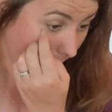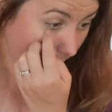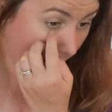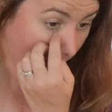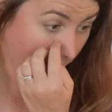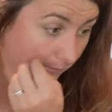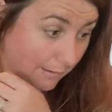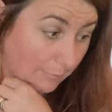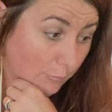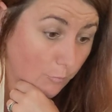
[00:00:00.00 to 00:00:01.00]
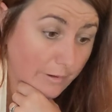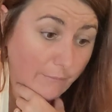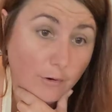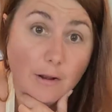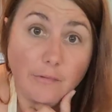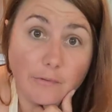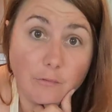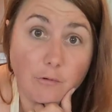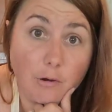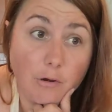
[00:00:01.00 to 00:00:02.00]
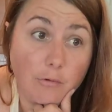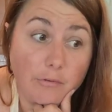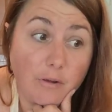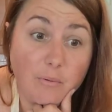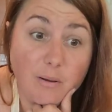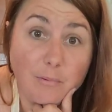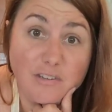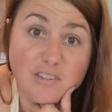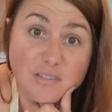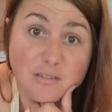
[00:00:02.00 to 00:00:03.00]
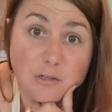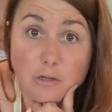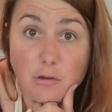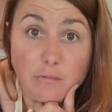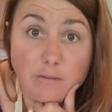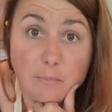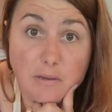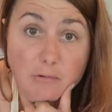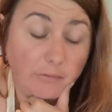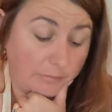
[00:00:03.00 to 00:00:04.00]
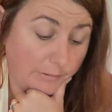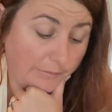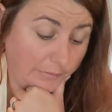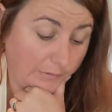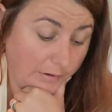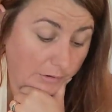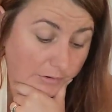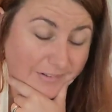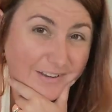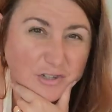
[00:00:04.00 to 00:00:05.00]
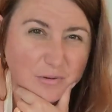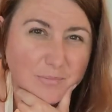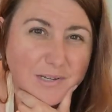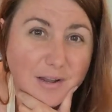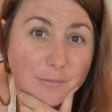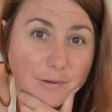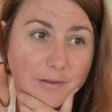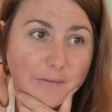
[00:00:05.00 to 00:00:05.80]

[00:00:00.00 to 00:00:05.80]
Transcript: And then whatever else grows, I'll probably just use in meals the rest of the year because they should be done really